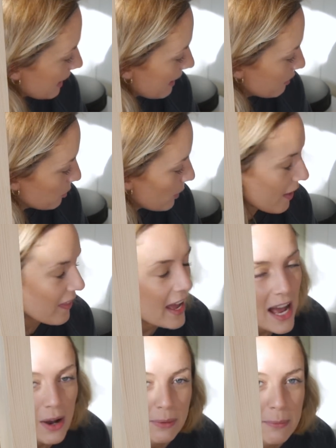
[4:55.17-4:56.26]
going to have to work that
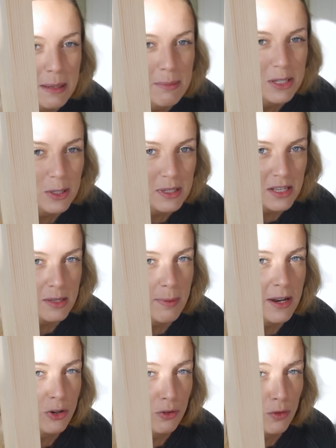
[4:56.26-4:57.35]
out and maybe do it
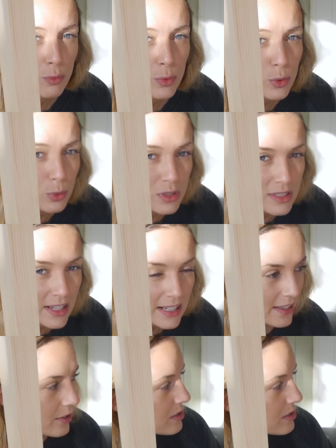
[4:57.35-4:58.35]
suspended off the wall, because luckily there